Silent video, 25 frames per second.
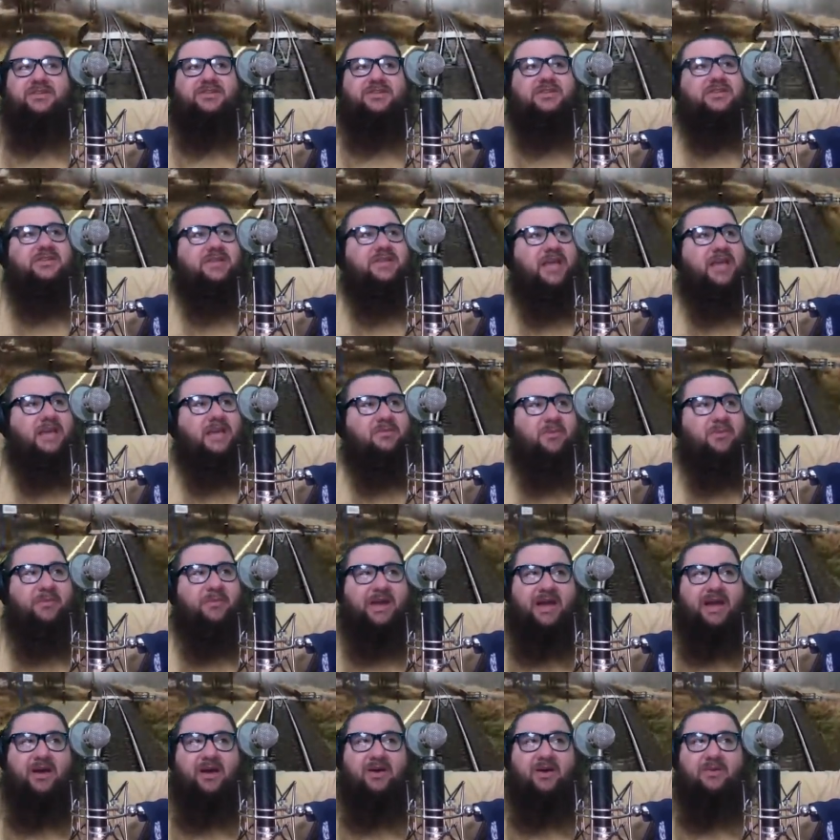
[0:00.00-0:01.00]
came
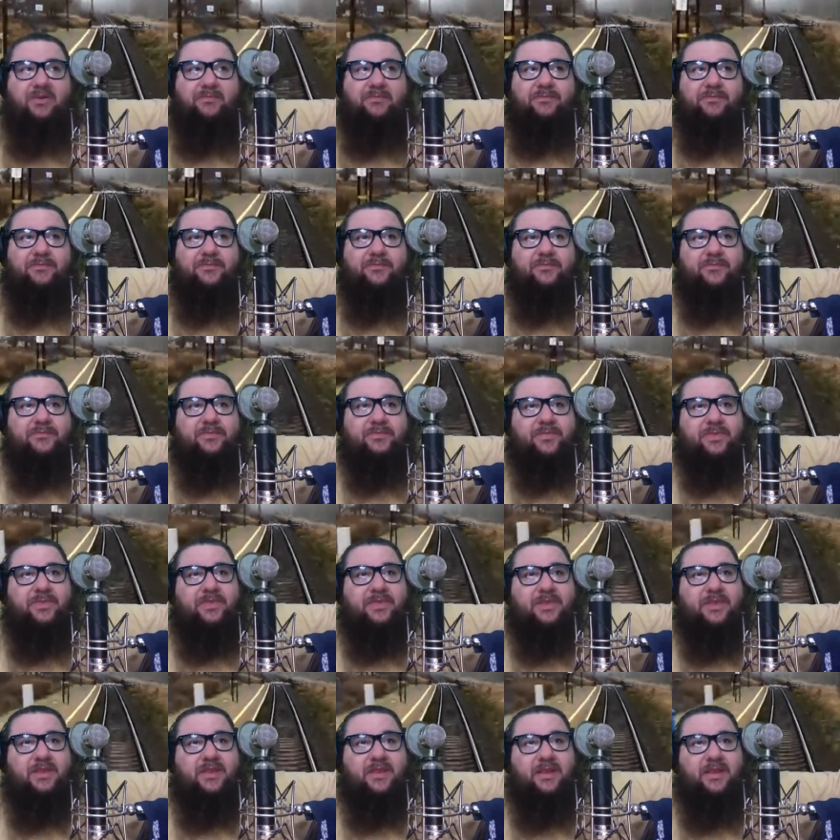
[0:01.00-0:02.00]
about,
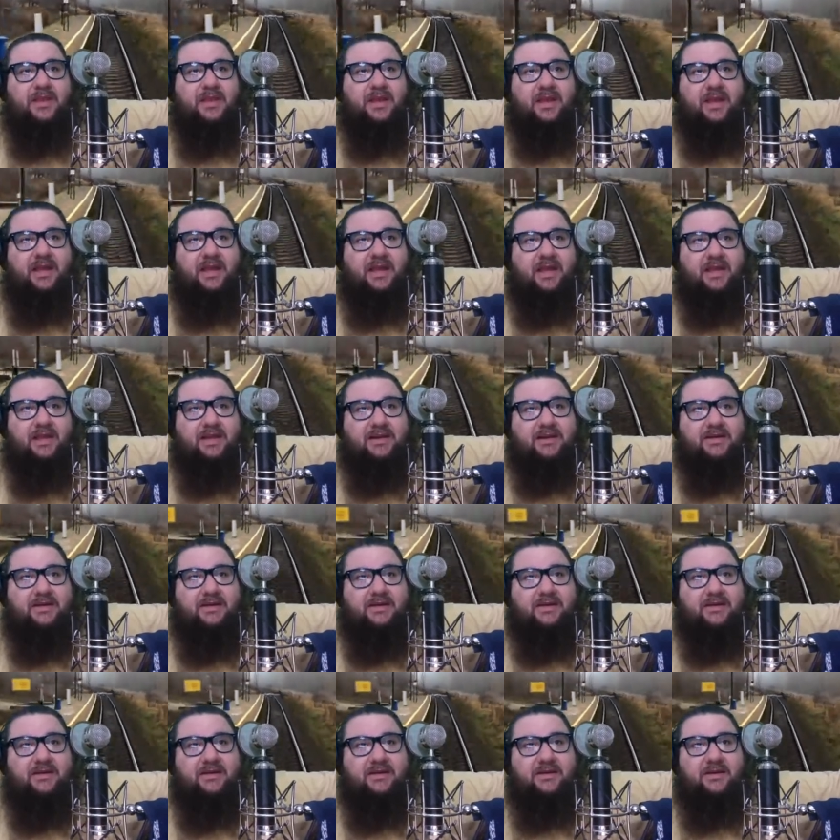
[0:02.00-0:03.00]

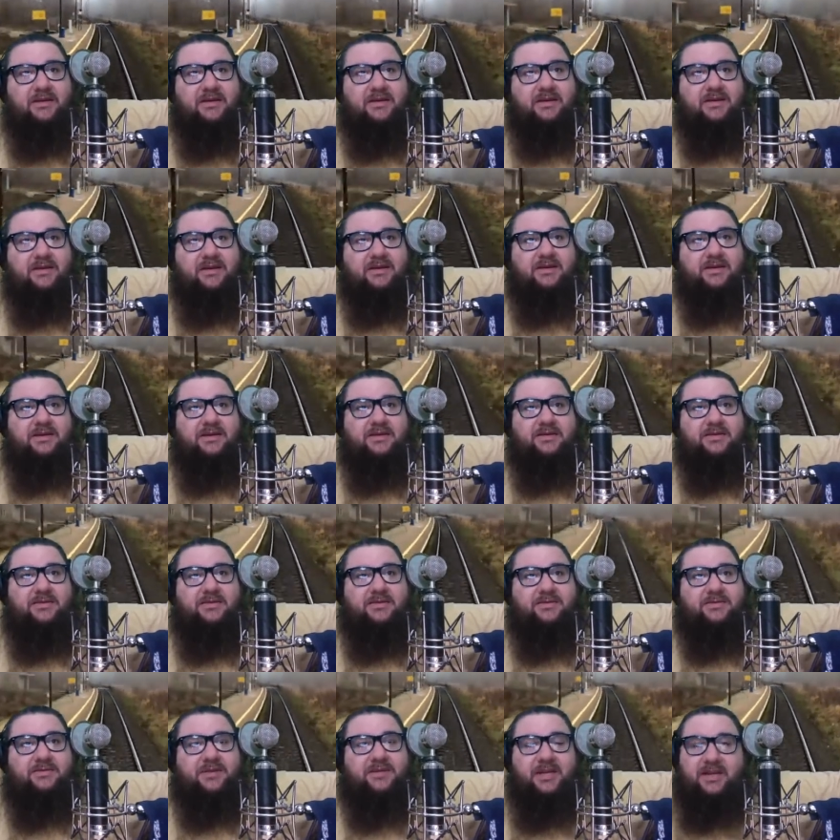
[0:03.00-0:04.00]
and
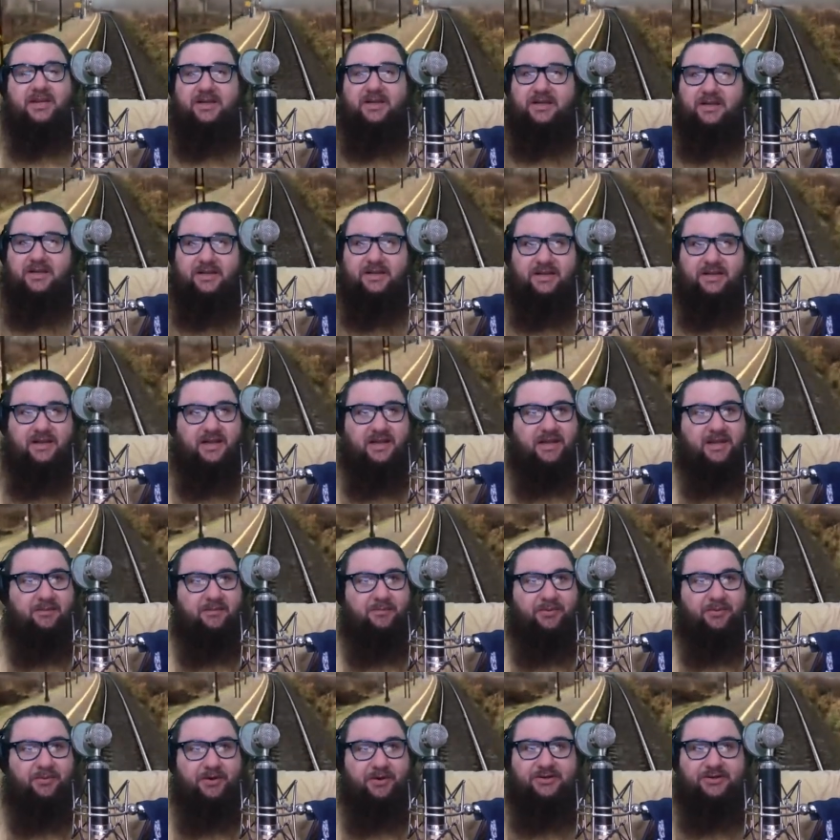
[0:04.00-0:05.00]
I'm
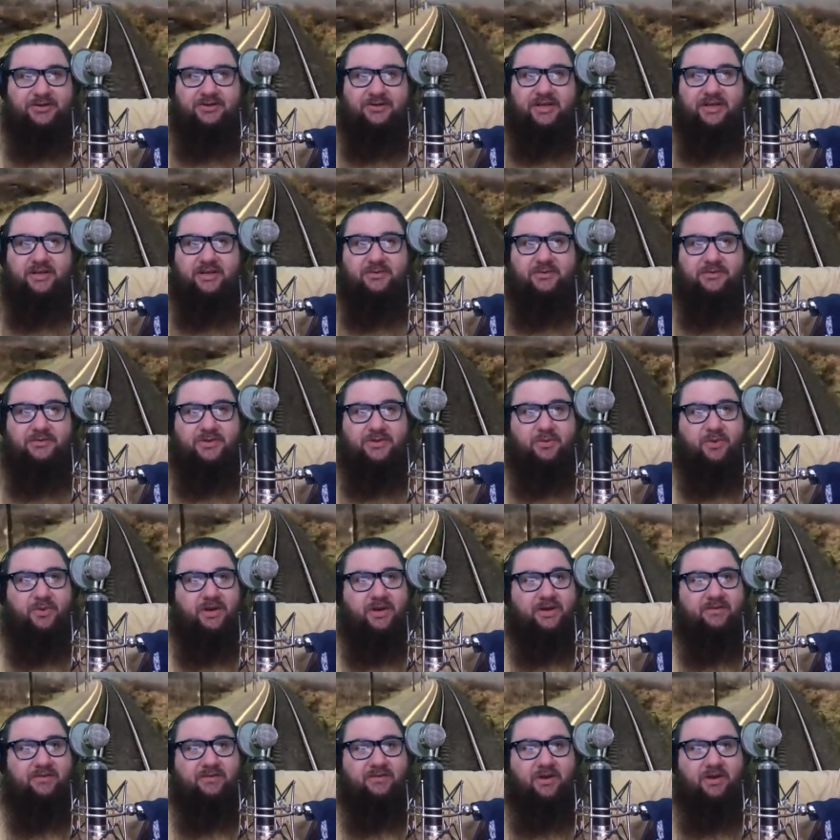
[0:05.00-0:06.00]
pretty sure that he was
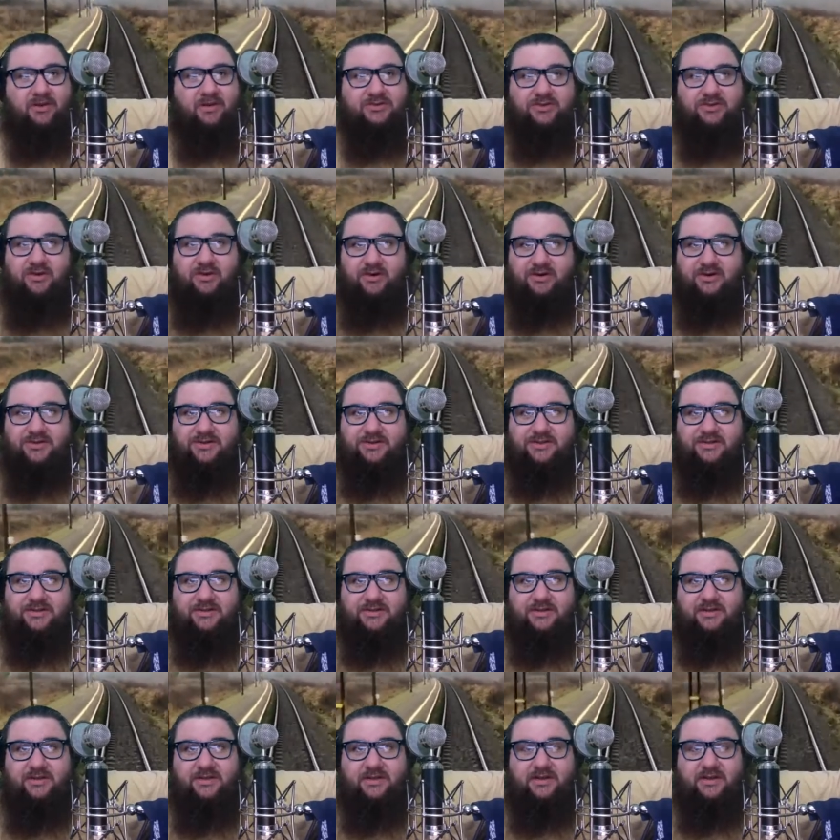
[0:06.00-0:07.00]
acquitted of all
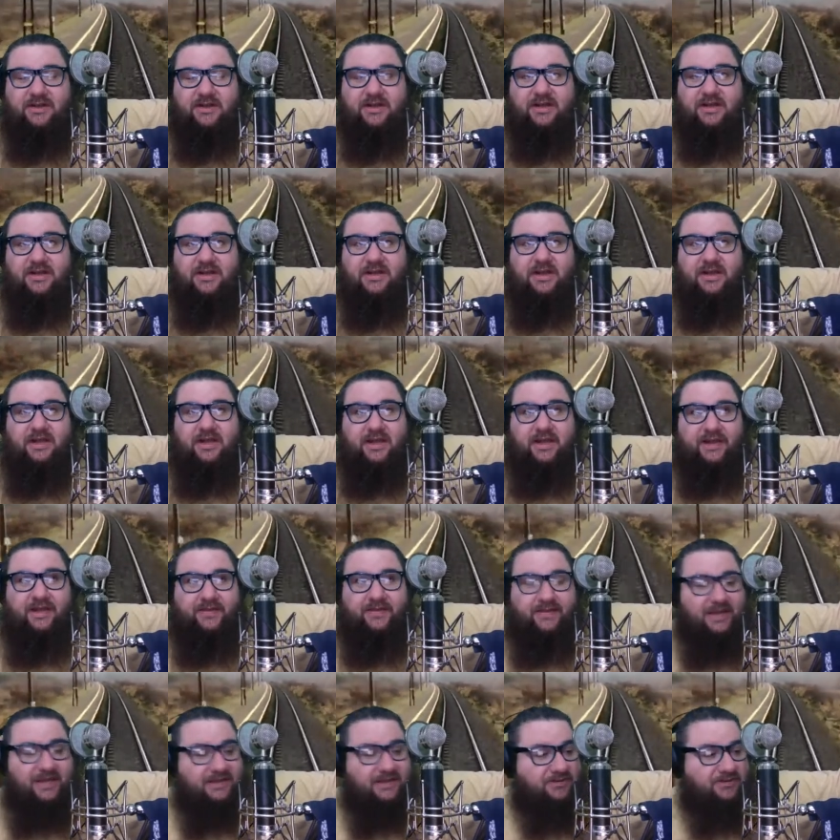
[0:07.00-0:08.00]
charges,
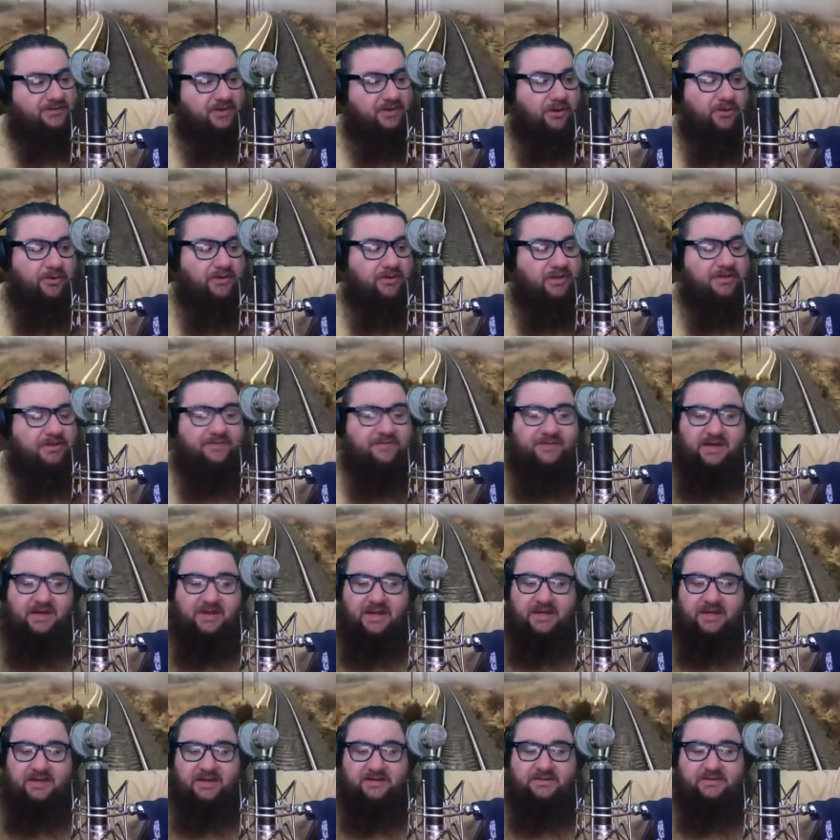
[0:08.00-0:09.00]
and that's totally
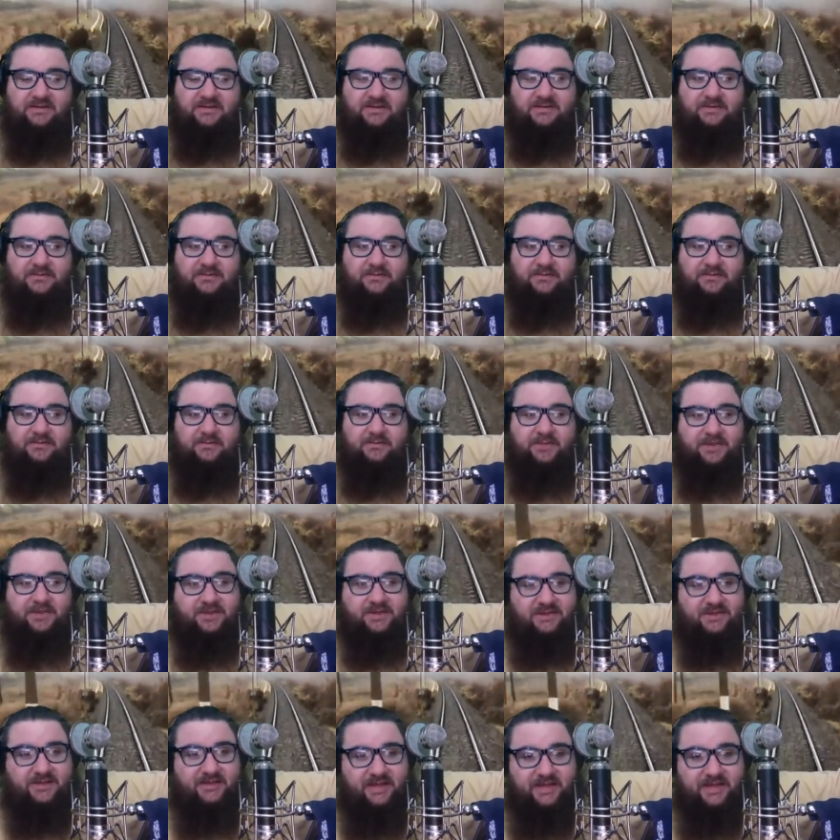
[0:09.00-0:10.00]
fine,
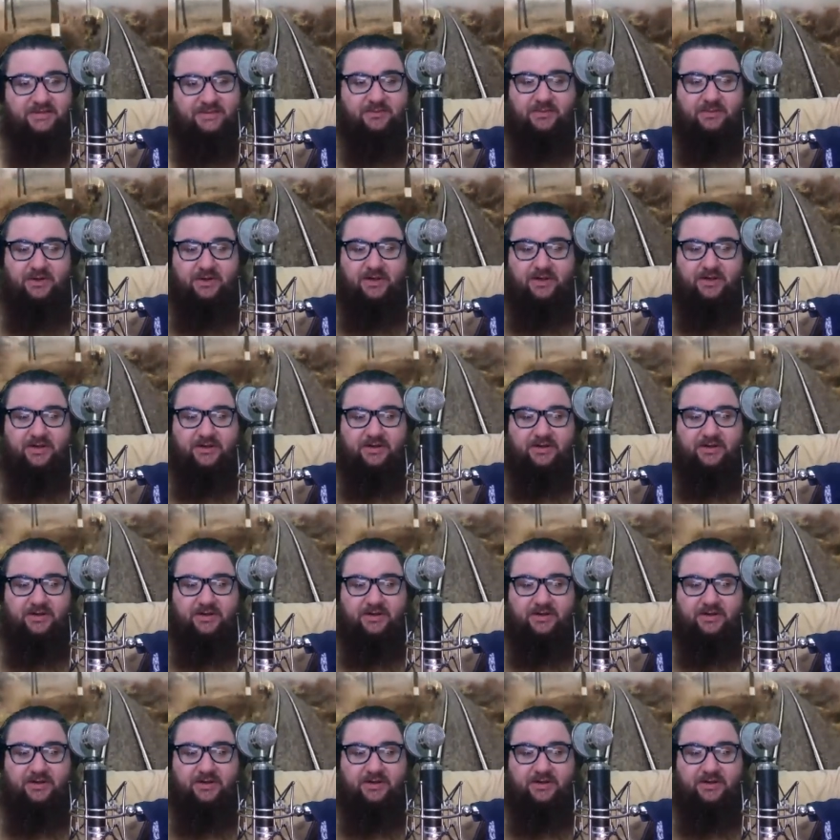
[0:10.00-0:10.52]
because guess what?